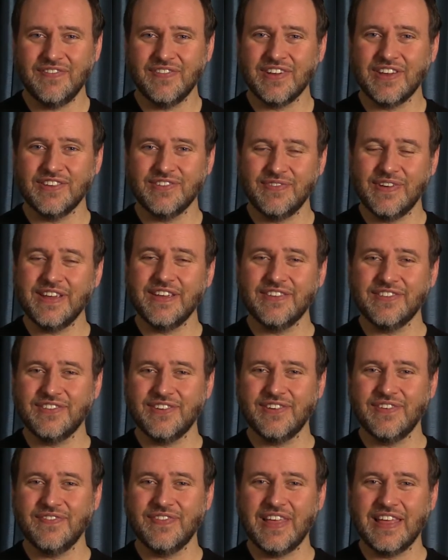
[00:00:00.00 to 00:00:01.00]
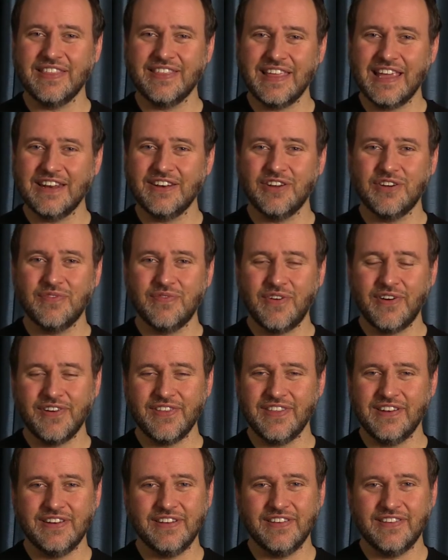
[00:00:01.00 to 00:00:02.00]
them because we assume that they know more
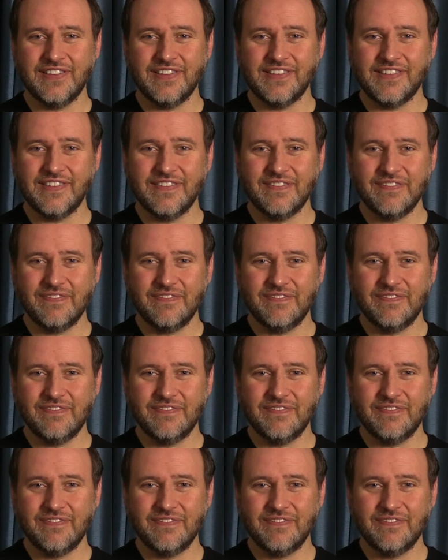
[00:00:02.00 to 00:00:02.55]
than us.